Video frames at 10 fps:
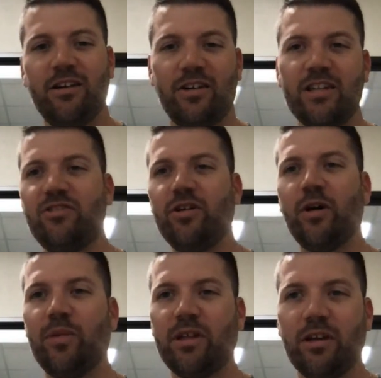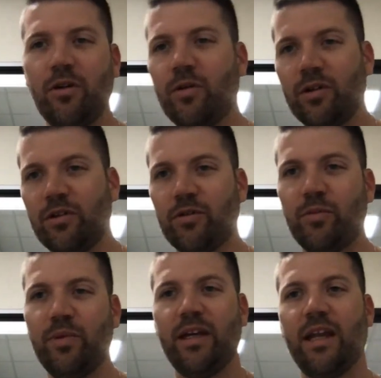gets you up and going a little
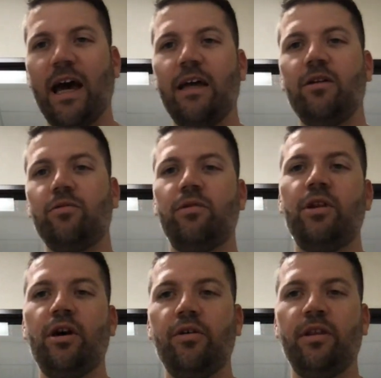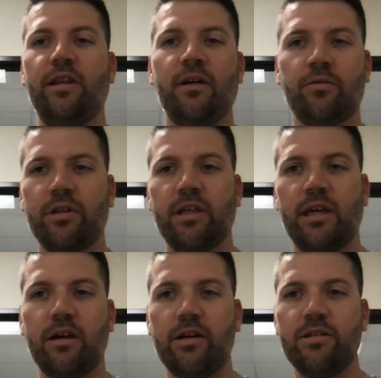bit. I don't know that really
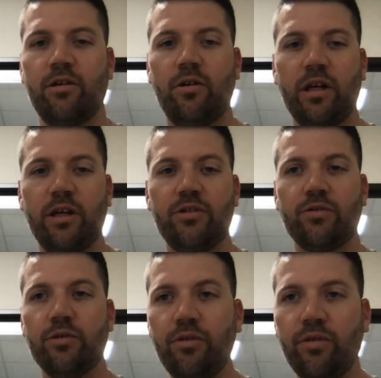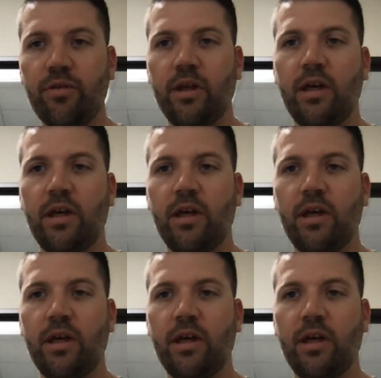carries a whole lot of truth.